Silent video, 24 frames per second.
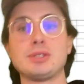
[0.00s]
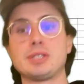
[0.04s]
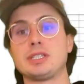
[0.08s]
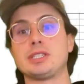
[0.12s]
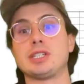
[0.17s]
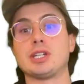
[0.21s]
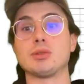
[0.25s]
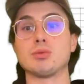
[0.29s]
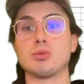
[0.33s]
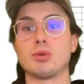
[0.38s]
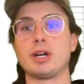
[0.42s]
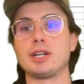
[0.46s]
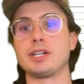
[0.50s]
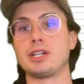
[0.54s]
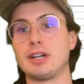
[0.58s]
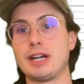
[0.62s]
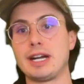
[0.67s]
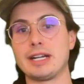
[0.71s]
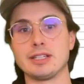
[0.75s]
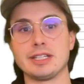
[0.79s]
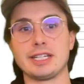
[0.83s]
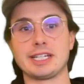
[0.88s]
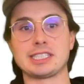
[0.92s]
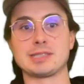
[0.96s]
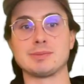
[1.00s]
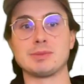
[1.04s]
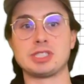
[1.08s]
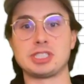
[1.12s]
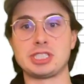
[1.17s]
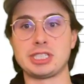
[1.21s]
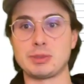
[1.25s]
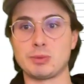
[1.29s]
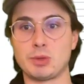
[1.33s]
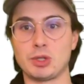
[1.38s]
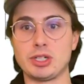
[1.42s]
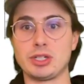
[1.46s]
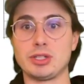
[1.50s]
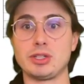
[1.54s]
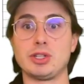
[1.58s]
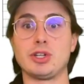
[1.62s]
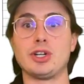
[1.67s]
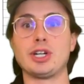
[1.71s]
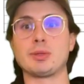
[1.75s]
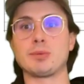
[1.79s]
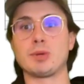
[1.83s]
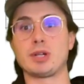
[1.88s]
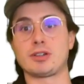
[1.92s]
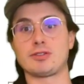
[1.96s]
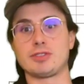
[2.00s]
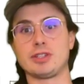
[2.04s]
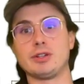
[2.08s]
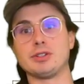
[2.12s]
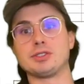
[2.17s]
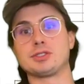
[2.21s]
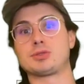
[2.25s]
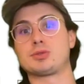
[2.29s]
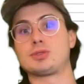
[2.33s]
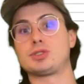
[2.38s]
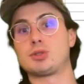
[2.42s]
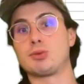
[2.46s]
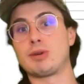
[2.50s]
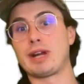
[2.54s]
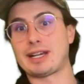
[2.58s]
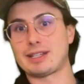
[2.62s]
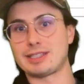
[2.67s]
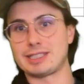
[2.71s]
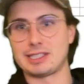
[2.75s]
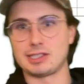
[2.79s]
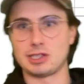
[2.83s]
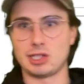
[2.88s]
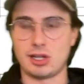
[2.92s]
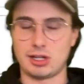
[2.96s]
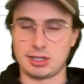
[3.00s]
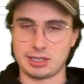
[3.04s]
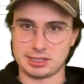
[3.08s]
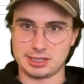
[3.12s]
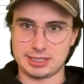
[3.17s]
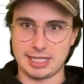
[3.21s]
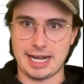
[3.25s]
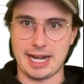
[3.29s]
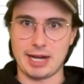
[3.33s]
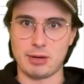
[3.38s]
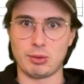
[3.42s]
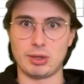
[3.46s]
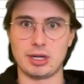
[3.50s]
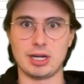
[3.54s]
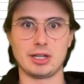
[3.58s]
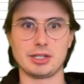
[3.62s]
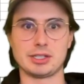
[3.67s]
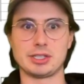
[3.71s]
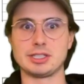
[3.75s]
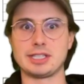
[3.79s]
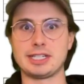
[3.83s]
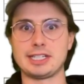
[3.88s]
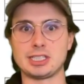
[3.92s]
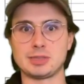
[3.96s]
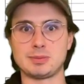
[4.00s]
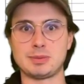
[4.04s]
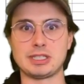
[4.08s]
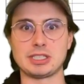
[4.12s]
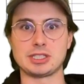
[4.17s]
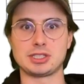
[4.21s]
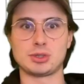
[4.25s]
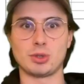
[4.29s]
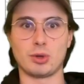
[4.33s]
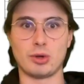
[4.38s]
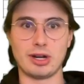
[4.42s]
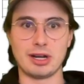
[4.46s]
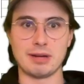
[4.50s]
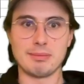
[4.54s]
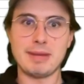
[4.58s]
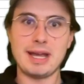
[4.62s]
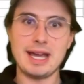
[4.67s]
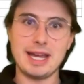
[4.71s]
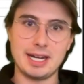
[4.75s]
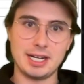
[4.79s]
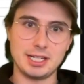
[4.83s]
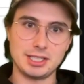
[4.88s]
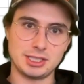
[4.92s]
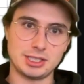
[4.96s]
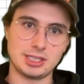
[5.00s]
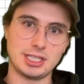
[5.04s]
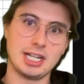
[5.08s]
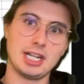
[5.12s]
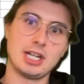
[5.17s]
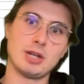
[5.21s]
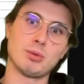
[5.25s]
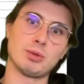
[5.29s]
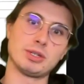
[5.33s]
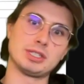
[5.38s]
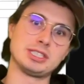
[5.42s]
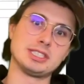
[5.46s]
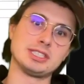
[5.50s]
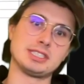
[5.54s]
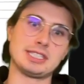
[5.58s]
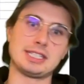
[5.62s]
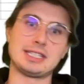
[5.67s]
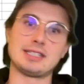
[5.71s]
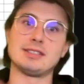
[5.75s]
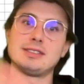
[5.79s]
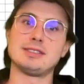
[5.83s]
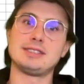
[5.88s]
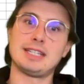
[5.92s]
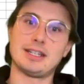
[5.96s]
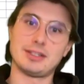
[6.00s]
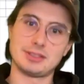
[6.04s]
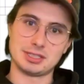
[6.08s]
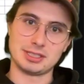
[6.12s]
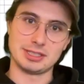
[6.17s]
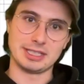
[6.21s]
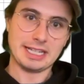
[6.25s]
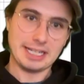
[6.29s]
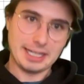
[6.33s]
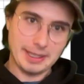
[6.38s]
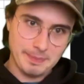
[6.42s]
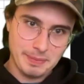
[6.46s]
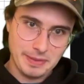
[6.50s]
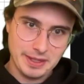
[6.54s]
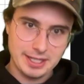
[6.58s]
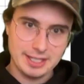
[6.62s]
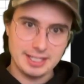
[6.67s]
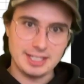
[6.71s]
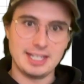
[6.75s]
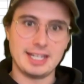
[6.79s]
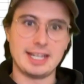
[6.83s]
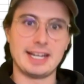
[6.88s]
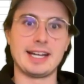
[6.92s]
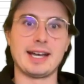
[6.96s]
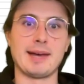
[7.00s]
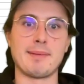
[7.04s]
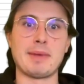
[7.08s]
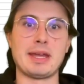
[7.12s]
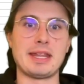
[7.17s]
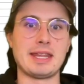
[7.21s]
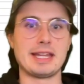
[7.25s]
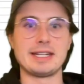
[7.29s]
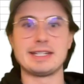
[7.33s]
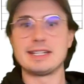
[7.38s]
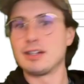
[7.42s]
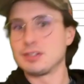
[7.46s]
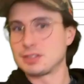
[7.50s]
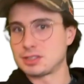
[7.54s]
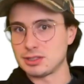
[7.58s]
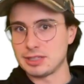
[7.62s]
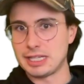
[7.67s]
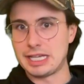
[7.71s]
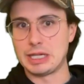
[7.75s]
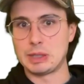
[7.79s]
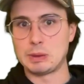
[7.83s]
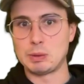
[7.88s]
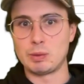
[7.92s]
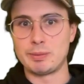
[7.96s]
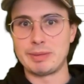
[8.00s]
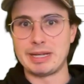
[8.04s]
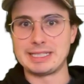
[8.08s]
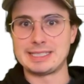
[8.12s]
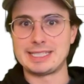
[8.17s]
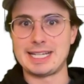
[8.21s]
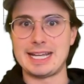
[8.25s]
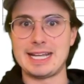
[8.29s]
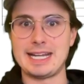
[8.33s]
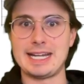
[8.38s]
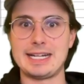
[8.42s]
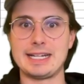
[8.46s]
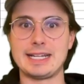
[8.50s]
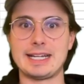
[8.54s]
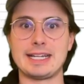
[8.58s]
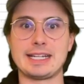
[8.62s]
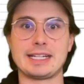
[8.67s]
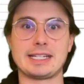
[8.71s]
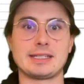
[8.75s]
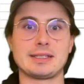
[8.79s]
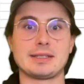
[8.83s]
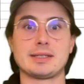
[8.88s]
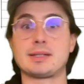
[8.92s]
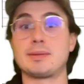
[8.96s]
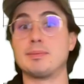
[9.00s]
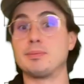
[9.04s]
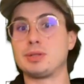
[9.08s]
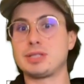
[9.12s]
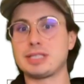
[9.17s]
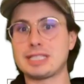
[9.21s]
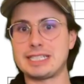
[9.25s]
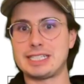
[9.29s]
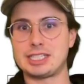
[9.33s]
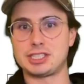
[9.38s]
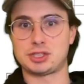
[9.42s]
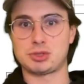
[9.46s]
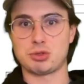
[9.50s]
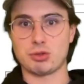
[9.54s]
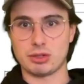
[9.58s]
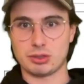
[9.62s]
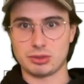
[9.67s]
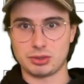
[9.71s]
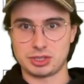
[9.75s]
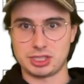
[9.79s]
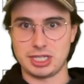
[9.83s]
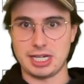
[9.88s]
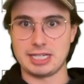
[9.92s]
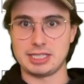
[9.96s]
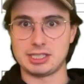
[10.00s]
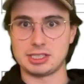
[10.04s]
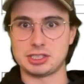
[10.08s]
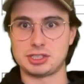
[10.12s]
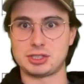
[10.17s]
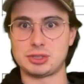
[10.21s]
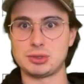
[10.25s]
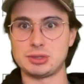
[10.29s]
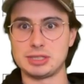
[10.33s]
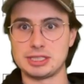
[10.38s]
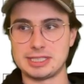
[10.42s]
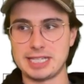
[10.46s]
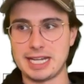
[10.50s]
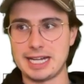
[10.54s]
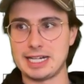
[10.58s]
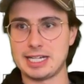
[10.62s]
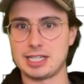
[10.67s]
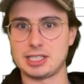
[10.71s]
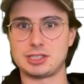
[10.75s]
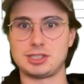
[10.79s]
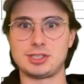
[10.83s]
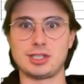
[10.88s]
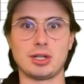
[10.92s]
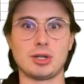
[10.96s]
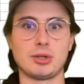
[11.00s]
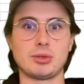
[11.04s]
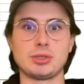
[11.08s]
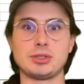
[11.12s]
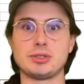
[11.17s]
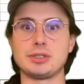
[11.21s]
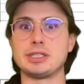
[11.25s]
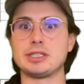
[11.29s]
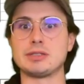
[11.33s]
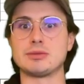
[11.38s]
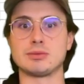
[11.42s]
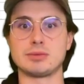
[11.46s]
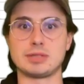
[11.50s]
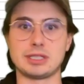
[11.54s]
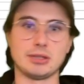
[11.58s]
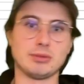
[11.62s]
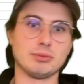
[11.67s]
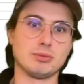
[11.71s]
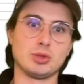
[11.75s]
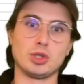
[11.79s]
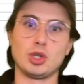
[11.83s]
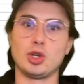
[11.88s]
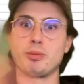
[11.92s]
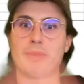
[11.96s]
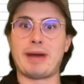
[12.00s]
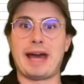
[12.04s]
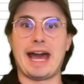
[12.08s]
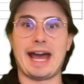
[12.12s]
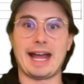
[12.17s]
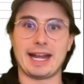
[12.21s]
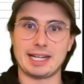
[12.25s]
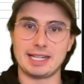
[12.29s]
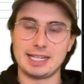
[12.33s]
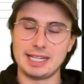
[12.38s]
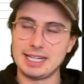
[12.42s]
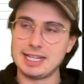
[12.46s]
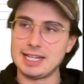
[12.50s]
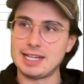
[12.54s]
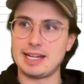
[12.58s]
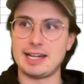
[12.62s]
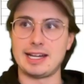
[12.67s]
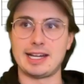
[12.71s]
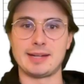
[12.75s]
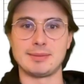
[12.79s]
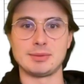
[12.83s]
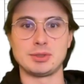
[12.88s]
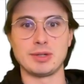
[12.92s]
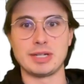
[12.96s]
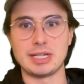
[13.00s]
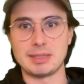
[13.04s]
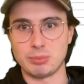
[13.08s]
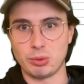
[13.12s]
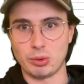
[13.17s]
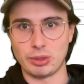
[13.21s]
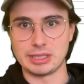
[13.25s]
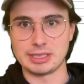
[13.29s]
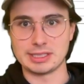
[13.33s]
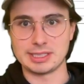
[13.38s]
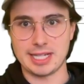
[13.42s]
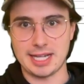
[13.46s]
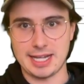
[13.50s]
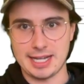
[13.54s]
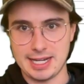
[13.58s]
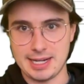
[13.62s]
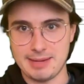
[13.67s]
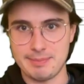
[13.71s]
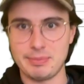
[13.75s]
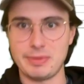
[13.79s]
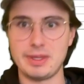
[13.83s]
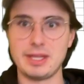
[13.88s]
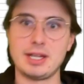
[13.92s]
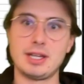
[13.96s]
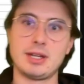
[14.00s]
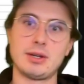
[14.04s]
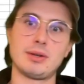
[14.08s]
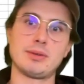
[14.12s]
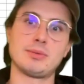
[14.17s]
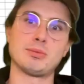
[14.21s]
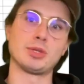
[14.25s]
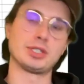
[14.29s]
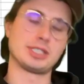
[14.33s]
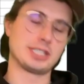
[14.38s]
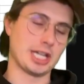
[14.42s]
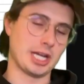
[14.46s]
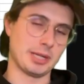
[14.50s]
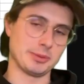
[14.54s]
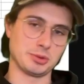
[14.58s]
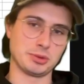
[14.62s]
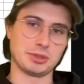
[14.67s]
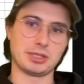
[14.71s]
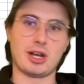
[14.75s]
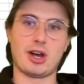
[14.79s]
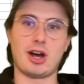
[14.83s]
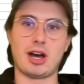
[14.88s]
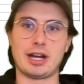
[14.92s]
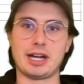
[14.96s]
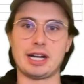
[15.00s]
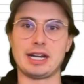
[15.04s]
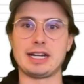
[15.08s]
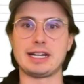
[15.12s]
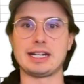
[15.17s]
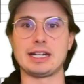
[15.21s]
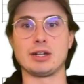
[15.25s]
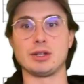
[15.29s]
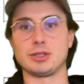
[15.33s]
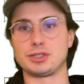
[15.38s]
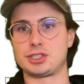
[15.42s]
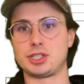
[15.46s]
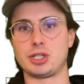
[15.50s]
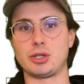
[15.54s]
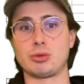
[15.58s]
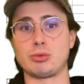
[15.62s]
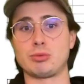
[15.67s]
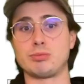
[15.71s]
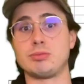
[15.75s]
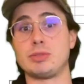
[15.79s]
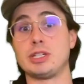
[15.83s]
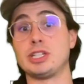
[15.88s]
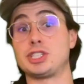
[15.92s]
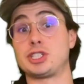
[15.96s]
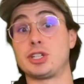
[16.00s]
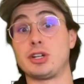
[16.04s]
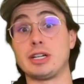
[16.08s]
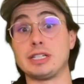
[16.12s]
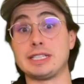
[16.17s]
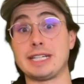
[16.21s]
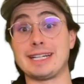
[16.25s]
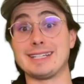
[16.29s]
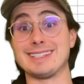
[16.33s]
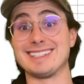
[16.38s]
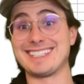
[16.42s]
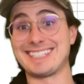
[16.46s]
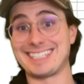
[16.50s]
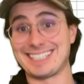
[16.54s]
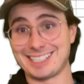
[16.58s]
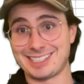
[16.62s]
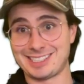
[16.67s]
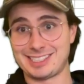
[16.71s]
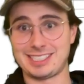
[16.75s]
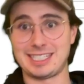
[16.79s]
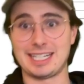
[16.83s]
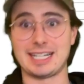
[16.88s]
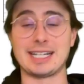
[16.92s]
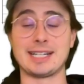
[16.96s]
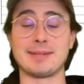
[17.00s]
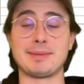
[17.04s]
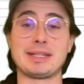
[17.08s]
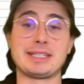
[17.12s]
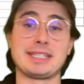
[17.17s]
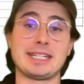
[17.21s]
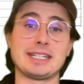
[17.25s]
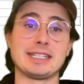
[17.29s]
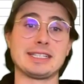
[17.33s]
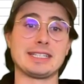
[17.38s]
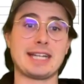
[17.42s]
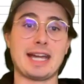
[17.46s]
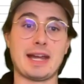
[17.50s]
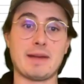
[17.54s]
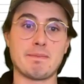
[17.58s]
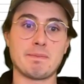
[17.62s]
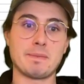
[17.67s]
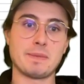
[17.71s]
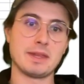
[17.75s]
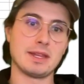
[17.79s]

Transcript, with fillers: you can you know run your analytics and machine learning workflows directly alongside where all your data is being stored and managed, which is in Delta Lake. Um, and then Delta Lake will maintain a complete historical changes to the data, so you can you know, roll back um, to any point in time, which helps with auditing and also ensuring data lineage um, at the end of the day.